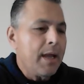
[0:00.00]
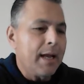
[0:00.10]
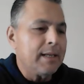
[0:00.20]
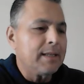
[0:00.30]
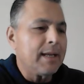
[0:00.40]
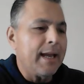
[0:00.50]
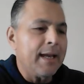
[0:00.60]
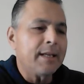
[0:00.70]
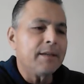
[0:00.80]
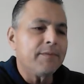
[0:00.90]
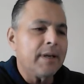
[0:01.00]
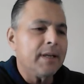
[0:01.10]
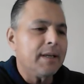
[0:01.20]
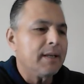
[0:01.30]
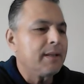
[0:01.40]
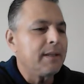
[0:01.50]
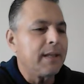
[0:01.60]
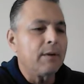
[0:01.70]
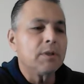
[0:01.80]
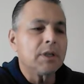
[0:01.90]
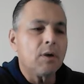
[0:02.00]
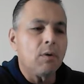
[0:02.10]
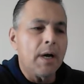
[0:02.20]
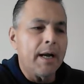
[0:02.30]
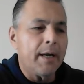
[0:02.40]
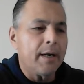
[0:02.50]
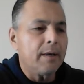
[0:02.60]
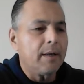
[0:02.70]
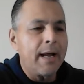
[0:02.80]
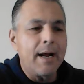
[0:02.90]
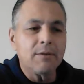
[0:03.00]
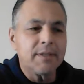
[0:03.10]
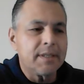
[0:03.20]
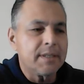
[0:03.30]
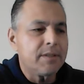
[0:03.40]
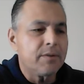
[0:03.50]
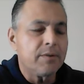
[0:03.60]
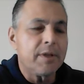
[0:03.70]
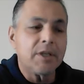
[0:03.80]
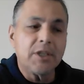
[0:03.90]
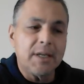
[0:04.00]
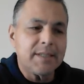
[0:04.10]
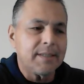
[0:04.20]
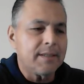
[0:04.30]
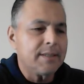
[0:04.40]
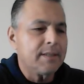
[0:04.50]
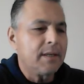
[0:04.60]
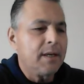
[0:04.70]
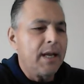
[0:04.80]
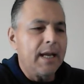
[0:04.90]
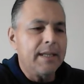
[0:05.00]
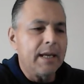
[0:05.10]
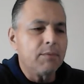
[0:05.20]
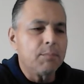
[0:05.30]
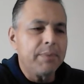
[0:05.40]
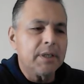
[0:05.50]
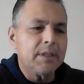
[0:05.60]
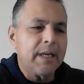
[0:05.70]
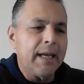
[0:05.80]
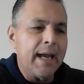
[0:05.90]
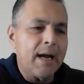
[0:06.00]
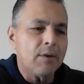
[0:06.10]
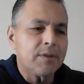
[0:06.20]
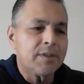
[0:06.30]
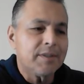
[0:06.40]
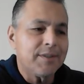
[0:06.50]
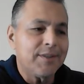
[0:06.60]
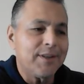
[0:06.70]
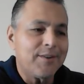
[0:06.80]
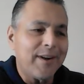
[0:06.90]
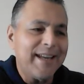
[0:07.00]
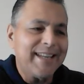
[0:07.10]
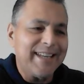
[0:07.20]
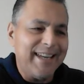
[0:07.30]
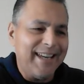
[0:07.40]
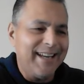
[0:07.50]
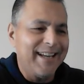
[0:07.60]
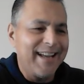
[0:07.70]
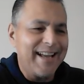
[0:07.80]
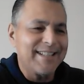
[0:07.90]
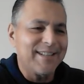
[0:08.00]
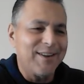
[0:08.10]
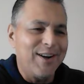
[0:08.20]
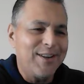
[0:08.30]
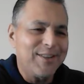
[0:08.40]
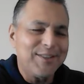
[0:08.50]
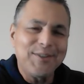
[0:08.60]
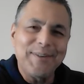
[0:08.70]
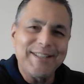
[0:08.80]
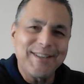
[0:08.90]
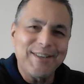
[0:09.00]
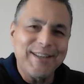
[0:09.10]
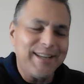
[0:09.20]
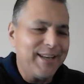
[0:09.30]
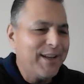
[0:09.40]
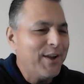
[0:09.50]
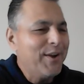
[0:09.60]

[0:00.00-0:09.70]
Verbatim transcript: And in the end of it, they will acquire houses through their justice, and they will build a house to the great king as an honor to eternity.